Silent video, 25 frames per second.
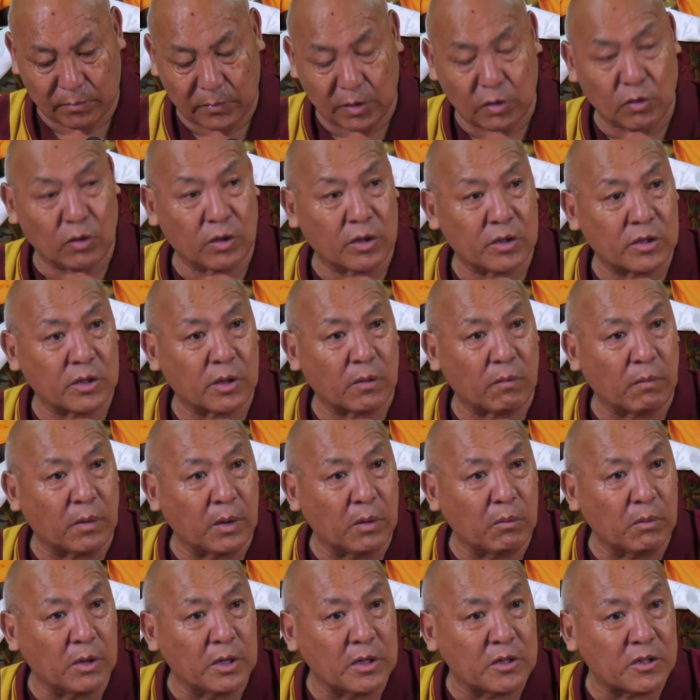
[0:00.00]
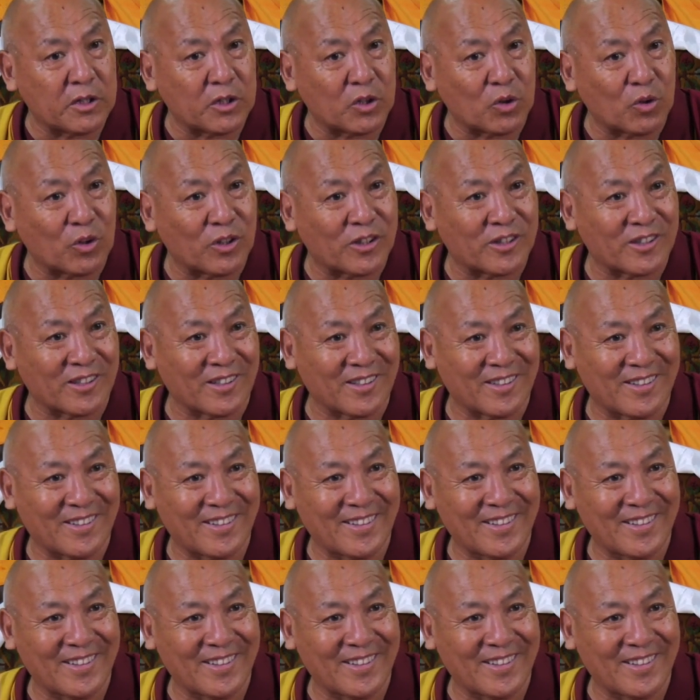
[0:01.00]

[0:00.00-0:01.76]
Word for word: So it is a win-win situation.